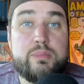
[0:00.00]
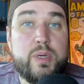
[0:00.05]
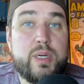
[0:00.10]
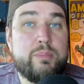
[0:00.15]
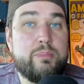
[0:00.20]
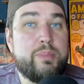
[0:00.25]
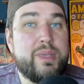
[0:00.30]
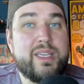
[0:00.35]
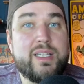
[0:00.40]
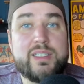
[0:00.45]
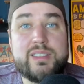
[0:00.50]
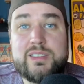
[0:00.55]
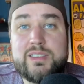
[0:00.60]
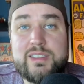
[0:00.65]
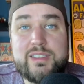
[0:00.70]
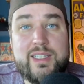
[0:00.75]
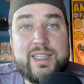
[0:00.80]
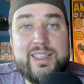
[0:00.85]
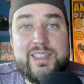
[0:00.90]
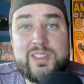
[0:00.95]
but because
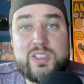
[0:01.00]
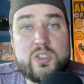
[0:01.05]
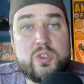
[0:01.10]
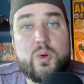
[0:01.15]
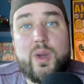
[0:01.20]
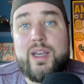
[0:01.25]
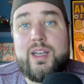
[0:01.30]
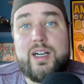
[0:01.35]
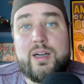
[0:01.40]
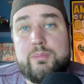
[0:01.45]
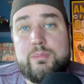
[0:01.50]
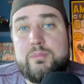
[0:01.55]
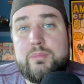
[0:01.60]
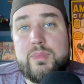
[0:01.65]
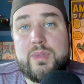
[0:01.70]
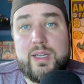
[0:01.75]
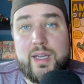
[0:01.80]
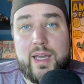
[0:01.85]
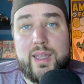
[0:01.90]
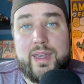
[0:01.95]
it's straight up
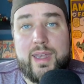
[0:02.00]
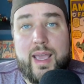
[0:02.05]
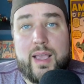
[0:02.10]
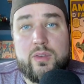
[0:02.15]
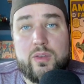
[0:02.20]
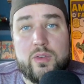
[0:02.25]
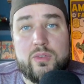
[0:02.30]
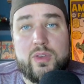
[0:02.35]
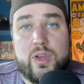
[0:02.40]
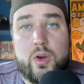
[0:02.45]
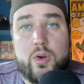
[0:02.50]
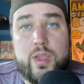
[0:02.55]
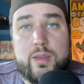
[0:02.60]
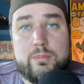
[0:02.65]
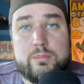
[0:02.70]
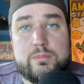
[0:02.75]
unnecessary.